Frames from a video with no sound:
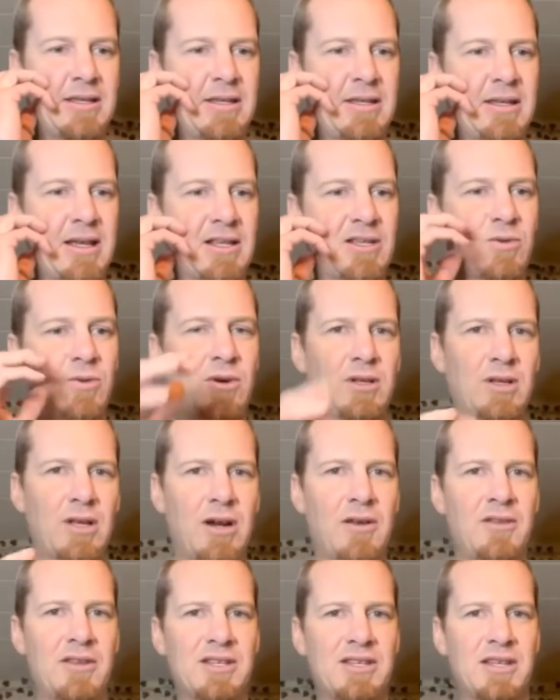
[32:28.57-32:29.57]
that's where a lot
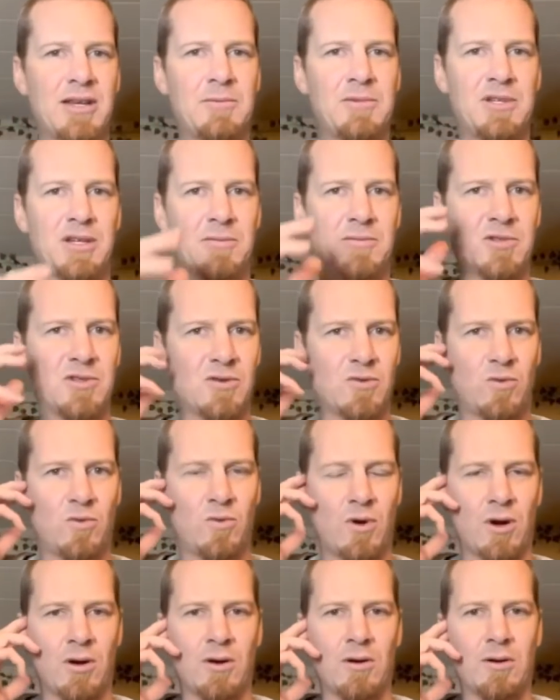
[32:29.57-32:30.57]
of these symptoms
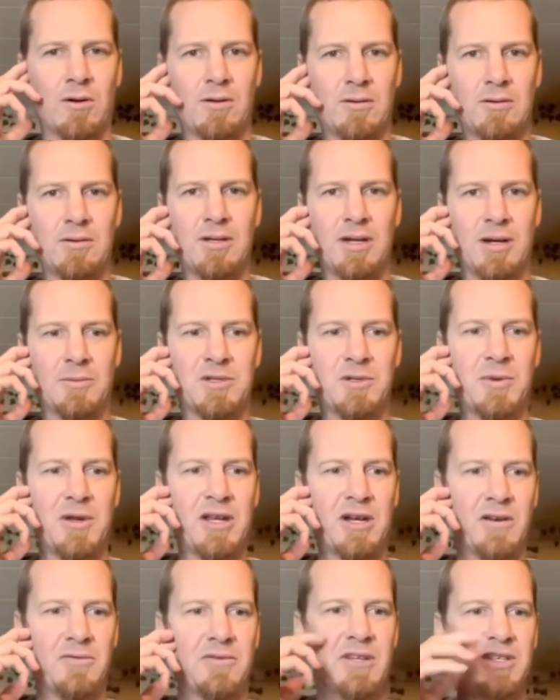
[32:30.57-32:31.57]
were that I'm
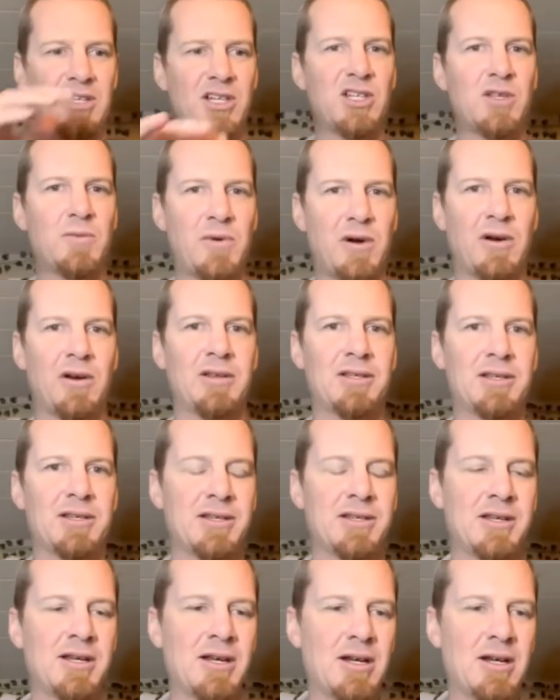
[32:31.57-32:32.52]
speaking of, these experiences.